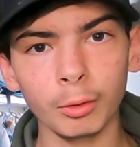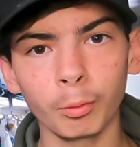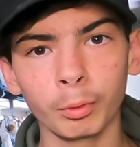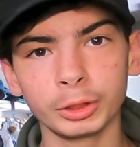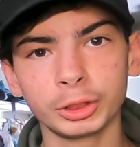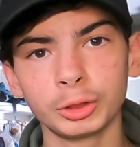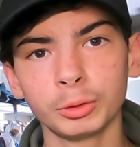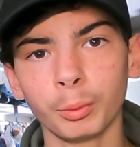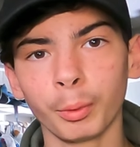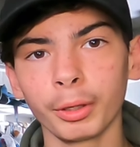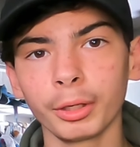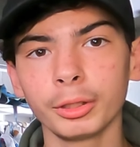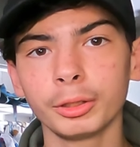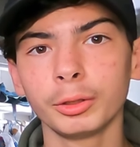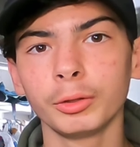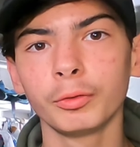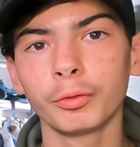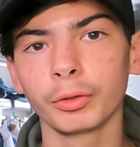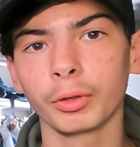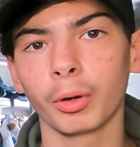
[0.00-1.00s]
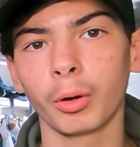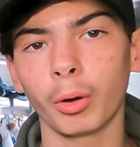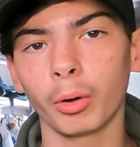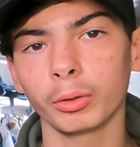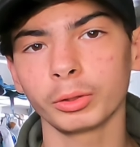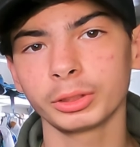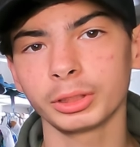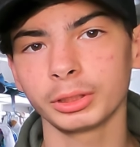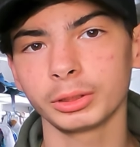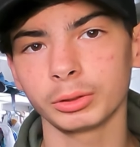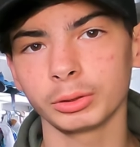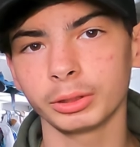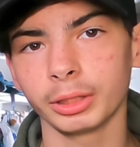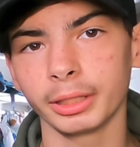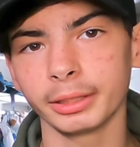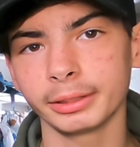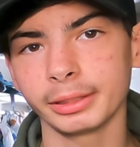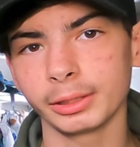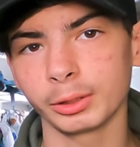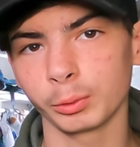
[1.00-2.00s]
what you want to do for the Hall sensor
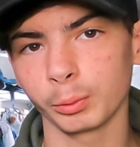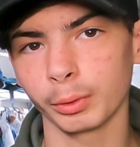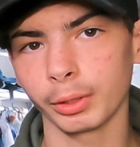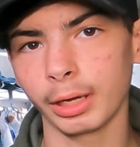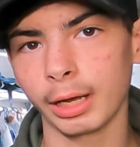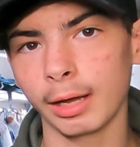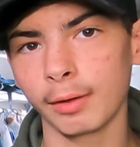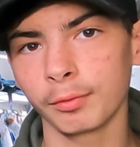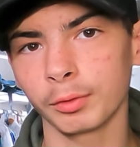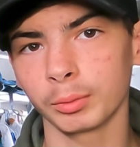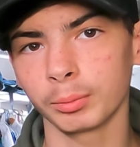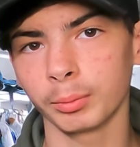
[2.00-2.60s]
test is you want to have